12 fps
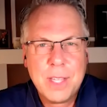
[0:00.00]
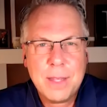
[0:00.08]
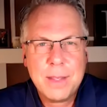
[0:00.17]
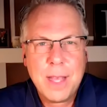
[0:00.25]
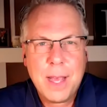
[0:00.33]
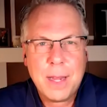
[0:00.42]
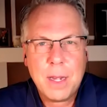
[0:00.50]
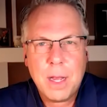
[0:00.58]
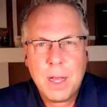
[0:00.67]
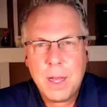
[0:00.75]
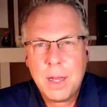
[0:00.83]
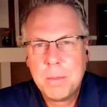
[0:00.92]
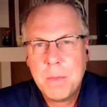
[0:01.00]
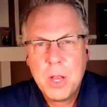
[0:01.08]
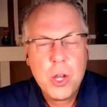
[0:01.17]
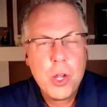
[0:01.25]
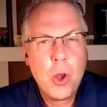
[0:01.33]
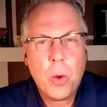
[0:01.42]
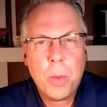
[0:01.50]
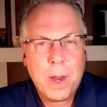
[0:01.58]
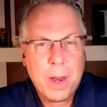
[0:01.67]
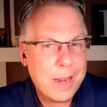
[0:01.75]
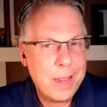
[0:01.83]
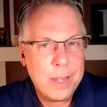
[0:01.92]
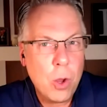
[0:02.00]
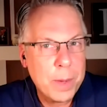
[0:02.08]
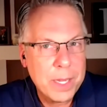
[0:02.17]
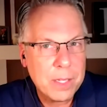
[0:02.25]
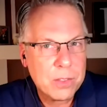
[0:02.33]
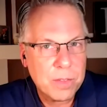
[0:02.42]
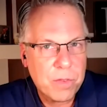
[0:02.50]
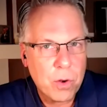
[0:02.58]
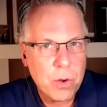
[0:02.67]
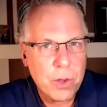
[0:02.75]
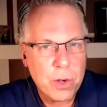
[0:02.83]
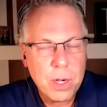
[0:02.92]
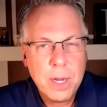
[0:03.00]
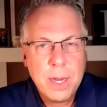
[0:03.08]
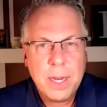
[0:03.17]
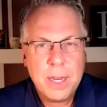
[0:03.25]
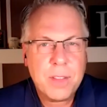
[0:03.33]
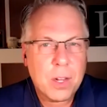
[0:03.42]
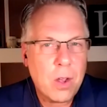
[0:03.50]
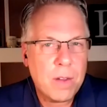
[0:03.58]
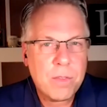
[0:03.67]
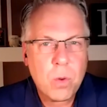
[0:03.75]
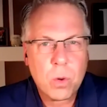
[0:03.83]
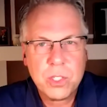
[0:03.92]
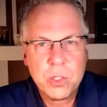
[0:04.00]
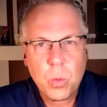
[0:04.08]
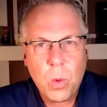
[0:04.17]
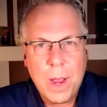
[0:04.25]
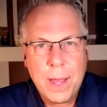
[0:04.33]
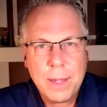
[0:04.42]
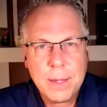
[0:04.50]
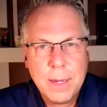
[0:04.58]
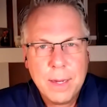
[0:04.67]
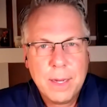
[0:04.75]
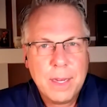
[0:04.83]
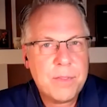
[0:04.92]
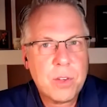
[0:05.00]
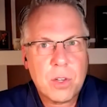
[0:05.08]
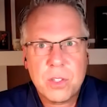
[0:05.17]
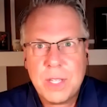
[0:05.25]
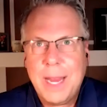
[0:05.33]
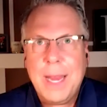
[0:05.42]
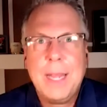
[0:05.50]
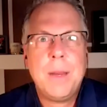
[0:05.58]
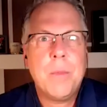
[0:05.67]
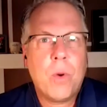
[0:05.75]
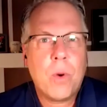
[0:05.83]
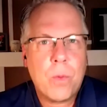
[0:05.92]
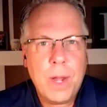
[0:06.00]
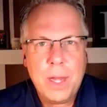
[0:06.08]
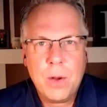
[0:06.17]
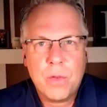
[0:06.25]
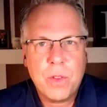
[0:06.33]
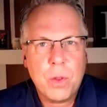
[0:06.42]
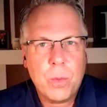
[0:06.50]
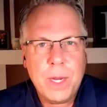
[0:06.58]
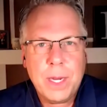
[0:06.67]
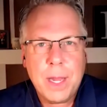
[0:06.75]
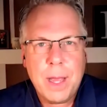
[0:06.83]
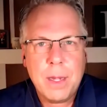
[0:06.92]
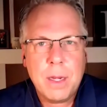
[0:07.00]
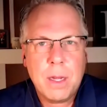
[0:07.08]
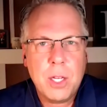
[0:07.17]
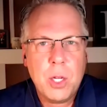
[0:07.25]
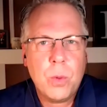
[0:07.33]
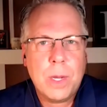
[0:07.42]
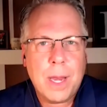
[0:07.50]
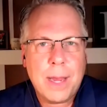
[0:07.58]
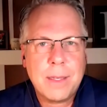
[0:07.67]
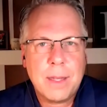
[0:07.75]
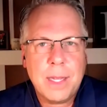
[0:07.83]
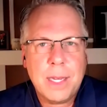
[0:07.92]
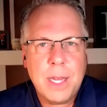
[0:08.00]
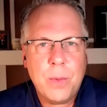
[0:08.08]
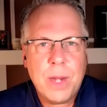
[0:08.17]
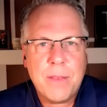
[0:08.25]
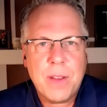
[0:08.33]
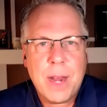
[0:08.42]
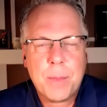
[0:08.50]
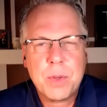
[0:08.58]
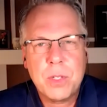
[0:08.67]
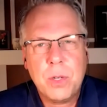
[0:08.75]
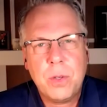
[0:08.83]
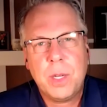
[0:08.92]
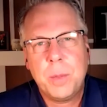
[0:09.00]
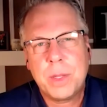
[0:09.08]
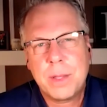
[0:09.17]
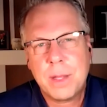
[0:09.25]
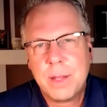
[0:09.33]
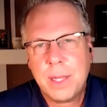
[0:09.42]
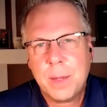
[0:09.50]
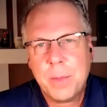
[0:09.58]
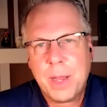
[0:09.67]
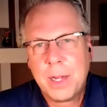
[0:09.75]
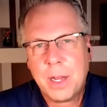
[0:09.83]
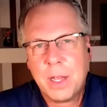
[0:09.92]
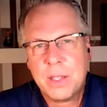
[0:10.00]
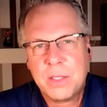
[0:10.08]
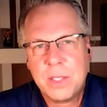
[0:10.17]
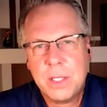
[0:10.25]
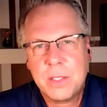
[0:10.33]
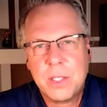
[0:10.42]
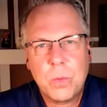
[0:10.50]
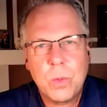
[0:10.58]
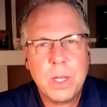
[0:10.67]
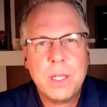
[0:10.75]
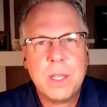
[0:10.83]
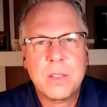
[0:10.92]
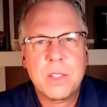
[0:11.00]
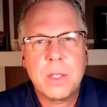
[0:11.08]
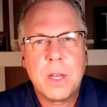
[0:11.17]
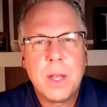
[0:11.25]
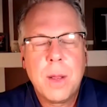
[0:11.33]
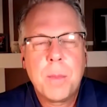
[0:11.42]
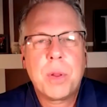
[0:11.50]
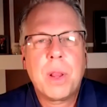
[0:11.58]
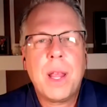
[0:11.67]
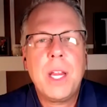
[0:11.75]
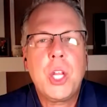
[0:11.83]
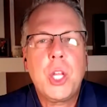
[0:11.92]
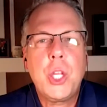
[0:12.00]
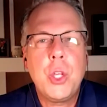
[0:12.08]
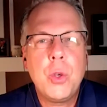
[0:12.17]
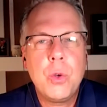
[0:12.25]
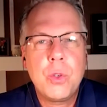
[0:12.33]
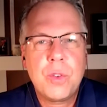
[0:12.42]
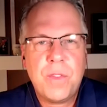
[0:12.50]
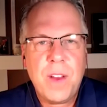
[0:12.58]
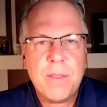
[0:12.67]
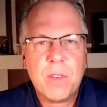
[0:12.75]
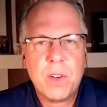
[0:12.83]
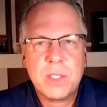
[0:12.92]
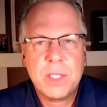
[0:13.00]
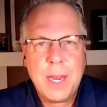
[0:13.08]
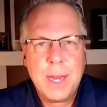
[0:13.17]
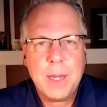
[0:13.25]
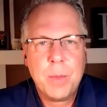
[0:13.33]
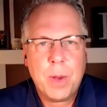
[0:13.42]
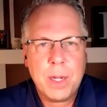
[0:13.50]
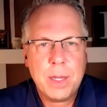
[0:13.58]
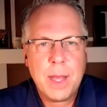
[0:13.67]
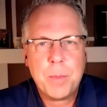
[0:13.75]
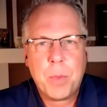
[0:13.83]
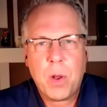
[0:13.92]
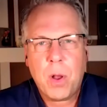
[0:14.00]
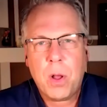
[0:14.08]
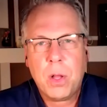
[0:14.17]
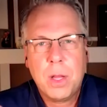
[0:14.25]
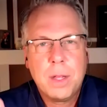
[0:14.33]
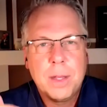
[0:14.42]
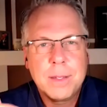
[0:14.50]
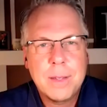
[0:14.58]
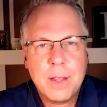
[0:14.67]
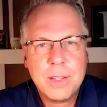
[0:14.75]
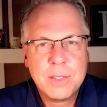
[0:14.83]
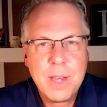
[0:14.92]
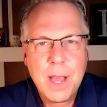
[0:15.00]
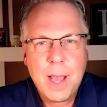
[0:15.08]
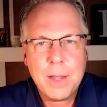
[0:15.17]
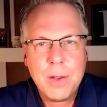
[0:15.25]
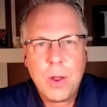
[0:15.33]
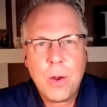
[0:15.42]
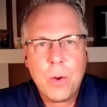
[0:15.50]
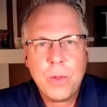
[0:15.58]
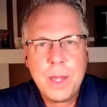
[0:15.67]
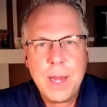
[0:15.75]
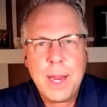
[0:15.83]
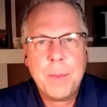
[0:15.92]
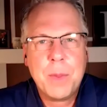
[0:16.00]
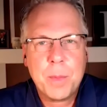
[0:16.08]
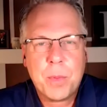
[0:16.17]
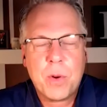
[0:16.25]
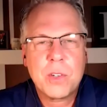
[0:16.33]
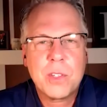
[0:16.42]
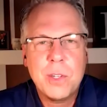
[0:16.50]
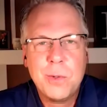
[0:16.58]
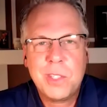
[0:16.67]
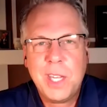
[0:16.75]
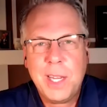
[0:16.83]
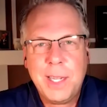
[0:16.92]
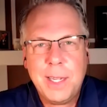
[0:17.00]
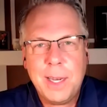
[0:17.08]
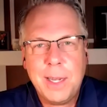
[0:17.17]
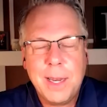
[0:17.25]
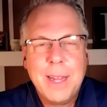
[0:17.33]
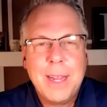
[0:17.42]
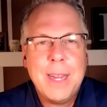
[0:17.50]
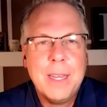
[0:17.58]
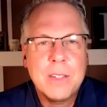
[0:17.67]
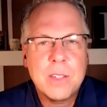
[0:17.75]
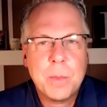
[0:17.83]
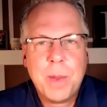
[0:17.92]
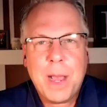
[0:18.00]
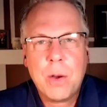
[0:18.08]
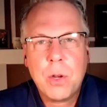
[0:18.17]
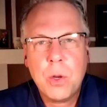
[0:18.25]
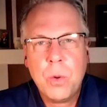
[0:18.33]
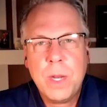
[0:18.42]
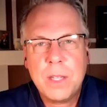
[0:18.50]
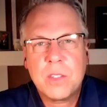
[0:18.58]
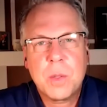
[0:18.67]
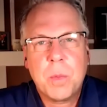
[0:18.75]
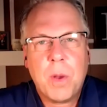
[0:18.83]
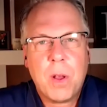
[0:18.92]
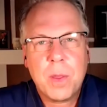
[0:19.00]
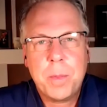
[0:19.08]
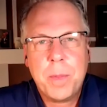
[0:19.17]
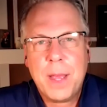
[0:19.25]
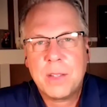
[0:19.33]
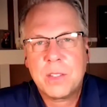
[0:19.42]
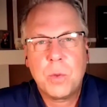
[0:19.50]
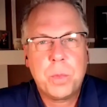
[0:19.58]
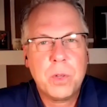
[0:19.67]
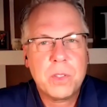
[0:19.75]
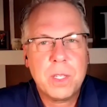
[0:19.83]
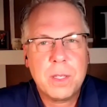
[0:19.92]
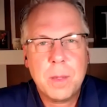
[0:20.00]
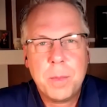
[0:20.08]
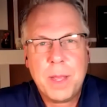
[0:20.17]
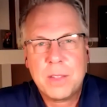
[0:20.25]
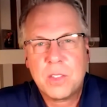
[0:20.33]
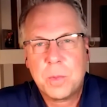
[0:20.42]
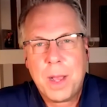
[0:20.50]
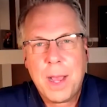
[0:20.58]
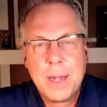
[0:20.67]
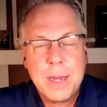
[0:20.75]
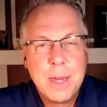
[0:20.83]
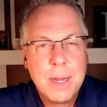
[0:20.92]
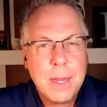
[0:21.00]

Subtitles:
said that, nobody hits it further. If the golf course is wet, if there's any more rain over the weekend, you would like to think you would have an opportunity. But the thing about Augusta is it really doesn't play huge favorites to anybody. That ball does not know the name of the person who's hitting it. It is about who hits the ball the best, who puts it in the best spot.